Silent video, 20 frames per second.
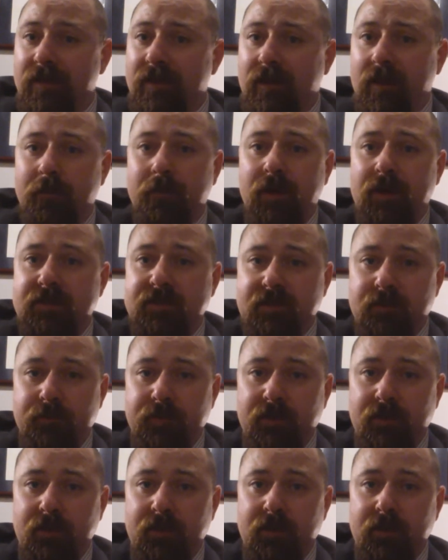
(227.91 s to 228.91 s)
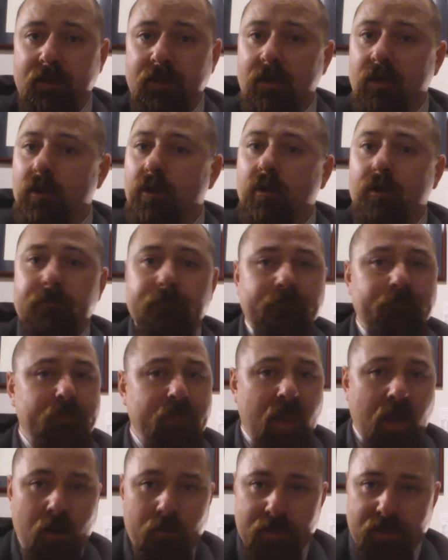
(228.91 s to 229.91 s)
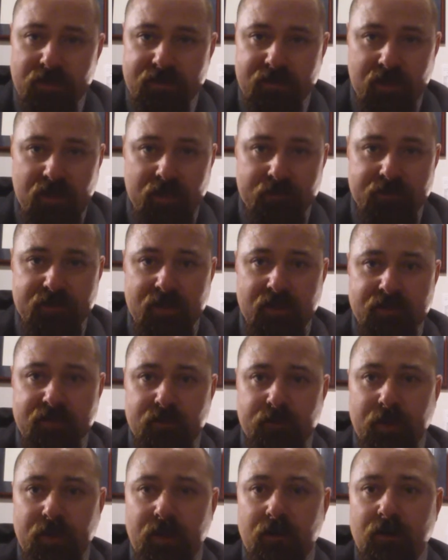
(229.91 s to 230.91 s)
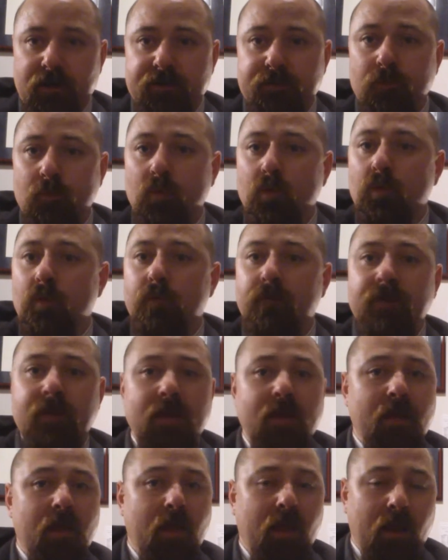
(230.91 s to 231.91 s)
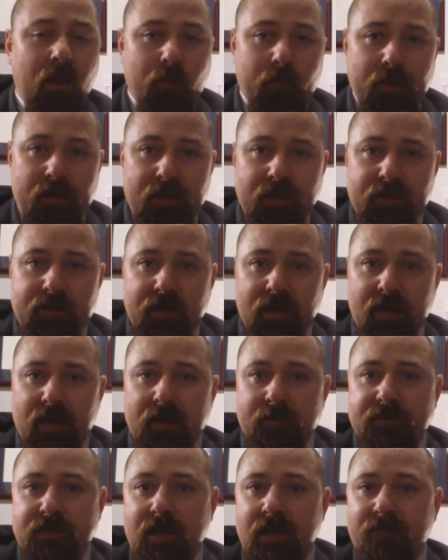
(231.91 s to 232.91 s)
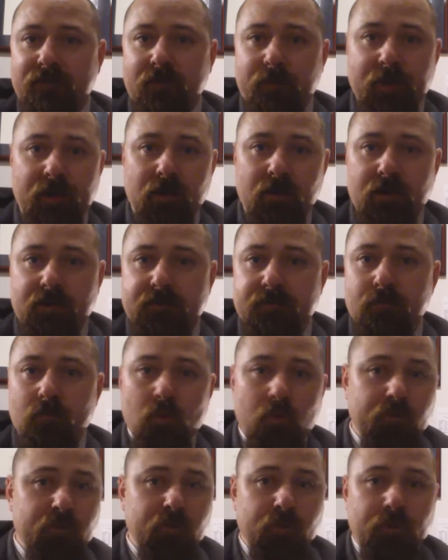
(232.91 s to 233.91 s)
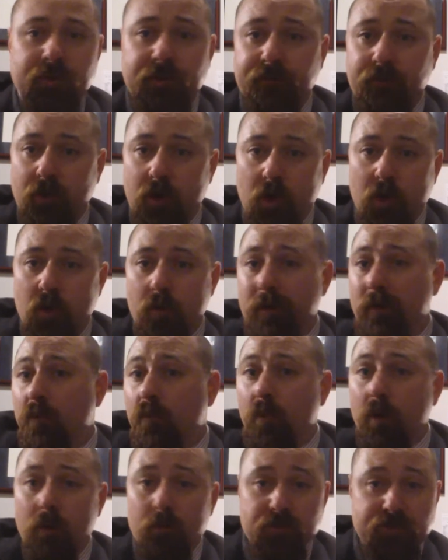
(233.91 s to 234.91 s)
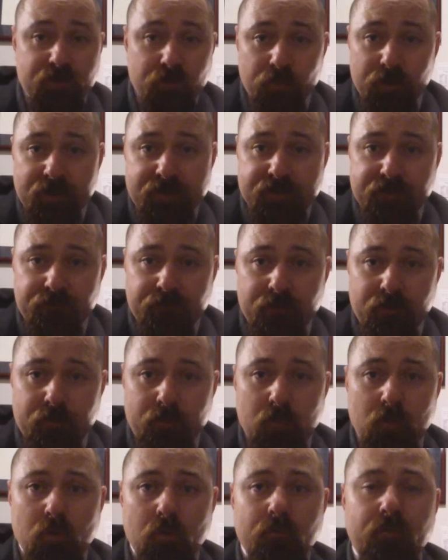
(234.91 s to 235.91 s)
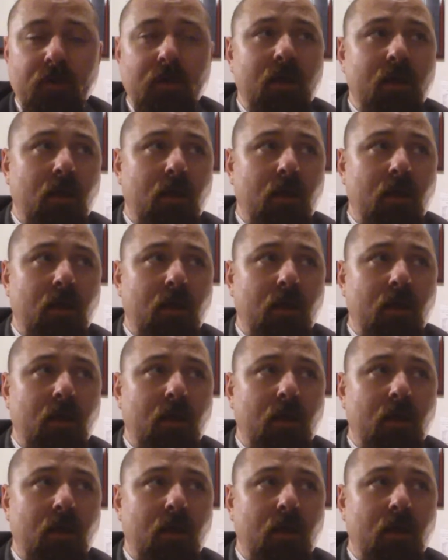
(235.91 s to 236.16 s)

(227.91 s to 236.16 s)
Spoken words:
And by stability, how many times has the parents moved? How many times have the parents moved to a different home, and what was the reason for the move?